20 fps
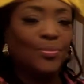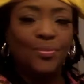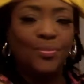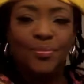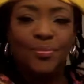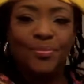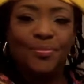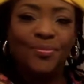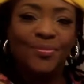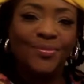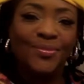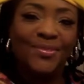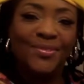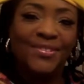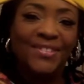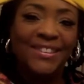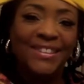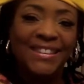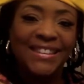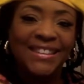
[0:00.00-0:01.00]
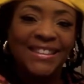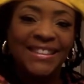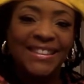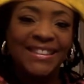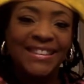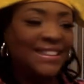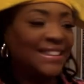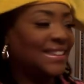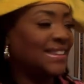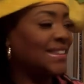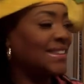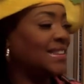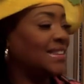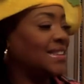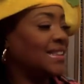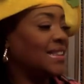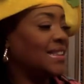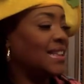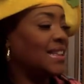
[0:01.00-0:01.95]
No one is speaking in this clip.